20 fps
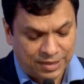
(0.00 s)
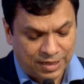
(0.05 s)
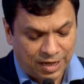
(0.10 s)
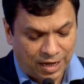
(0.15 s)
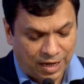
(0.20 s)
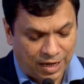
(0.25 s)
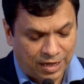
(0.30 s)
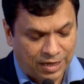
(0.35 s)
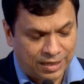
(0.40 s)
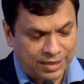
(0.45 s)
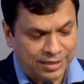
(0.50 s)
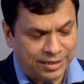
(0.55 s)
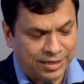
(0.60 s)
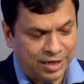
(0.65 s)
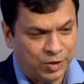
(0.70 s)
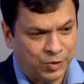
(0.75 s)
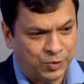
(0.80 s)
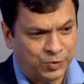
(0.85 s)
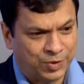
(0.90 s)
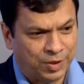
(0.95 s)

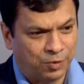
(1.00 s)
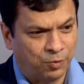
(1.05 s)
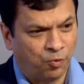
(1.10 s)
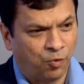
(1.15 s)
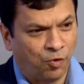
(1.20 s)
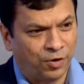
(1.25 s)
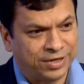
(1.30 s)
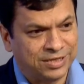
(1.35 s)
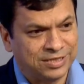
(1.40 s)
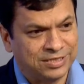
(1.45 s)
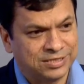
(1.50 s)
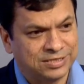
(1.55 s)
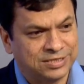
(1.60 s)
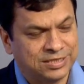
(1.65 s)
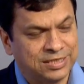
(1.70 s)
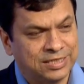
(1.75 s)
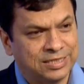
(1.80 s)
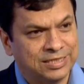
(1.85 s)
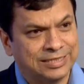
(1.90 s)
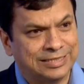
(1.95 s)
Now, what is
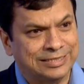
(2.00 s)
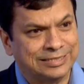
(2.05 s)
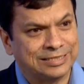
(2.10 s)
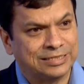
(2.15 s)
the